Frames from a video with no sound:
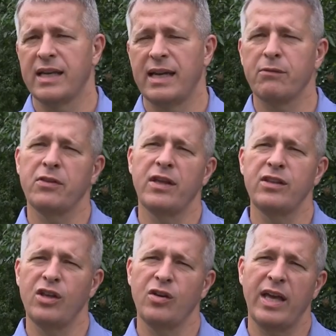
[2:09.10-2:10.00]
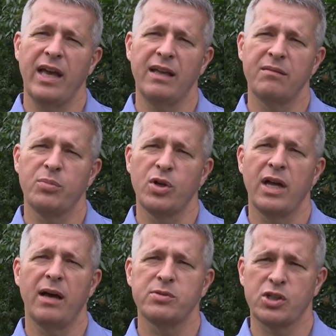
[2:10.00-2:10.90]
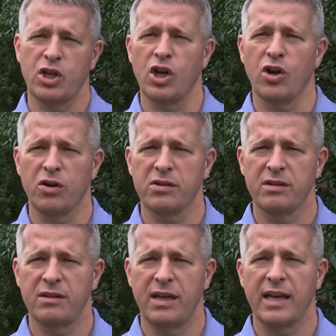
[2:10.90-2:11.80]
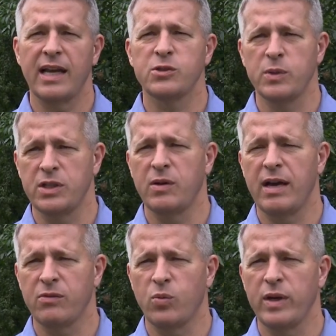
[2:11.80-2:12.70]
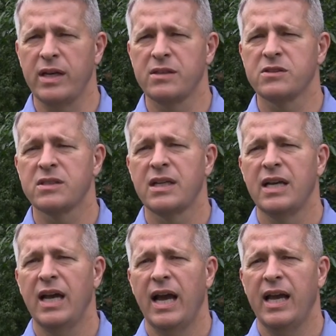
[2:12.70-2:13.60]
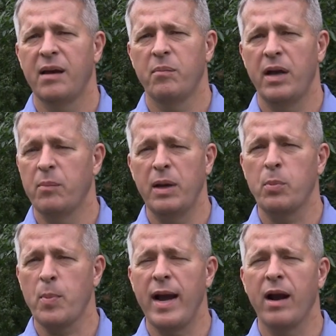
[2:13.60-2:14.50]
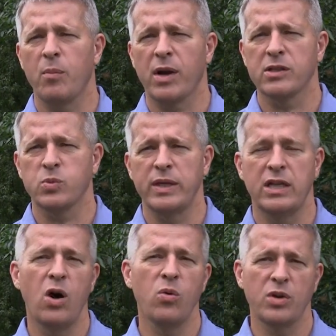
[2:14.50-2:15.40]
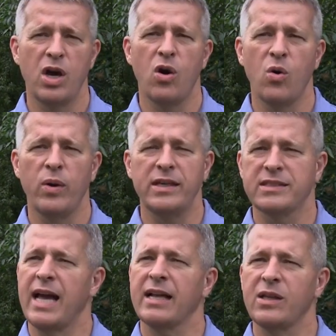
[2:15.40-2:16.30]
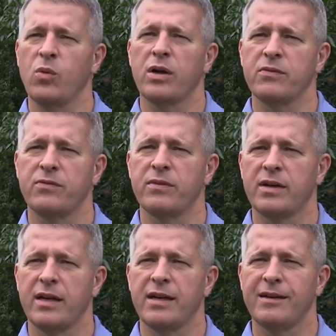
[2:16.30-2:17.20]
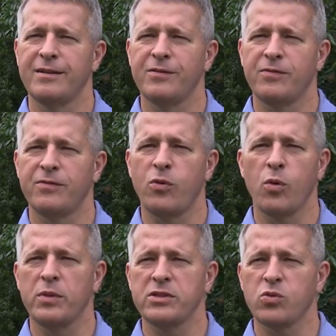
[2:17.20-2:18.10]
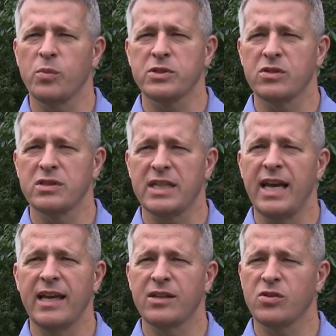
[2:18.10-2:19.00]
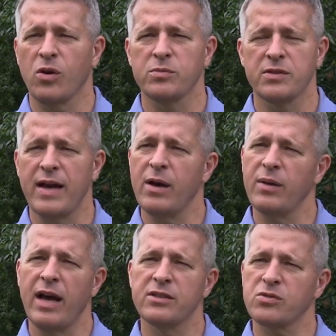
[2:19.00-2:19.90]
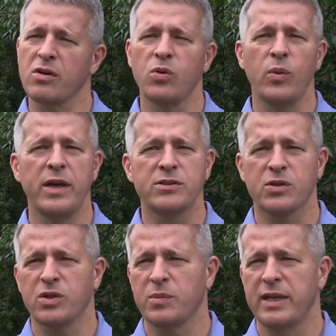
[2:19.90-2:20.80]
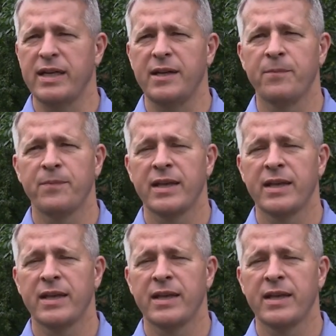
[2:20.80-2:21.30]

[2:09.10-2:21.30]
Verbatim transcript: Get everything that you can put up secured in case we do have the winds, and be prepared, because we don't know exactly what form this storm is going to take in terms of how strong the winds are going to be.